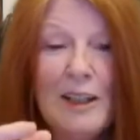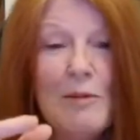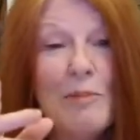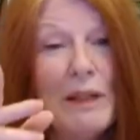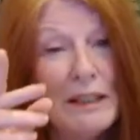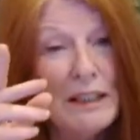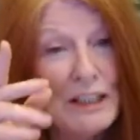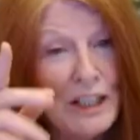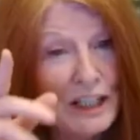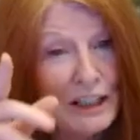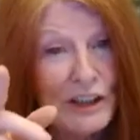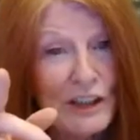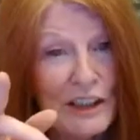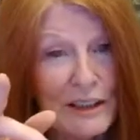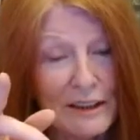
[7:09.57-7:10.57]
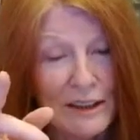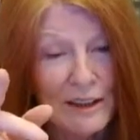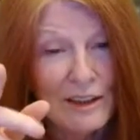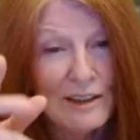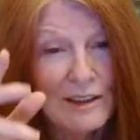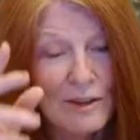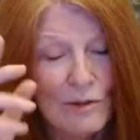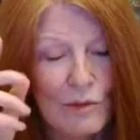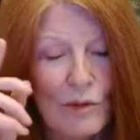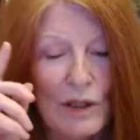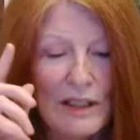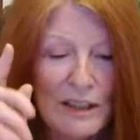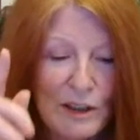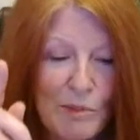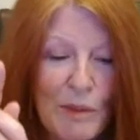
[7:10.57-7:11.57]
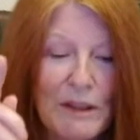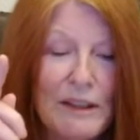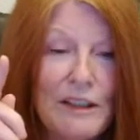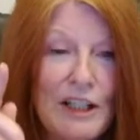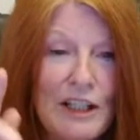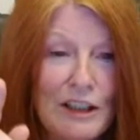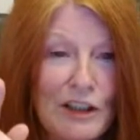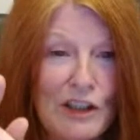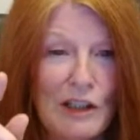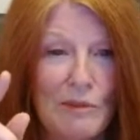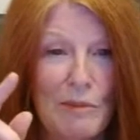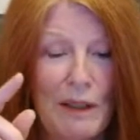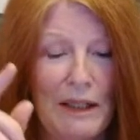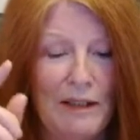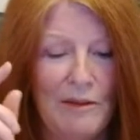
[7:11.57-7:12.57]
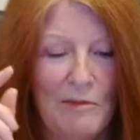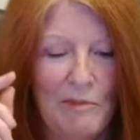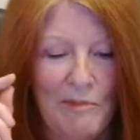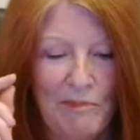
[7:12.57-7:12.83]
Benediction. What does benediction mean?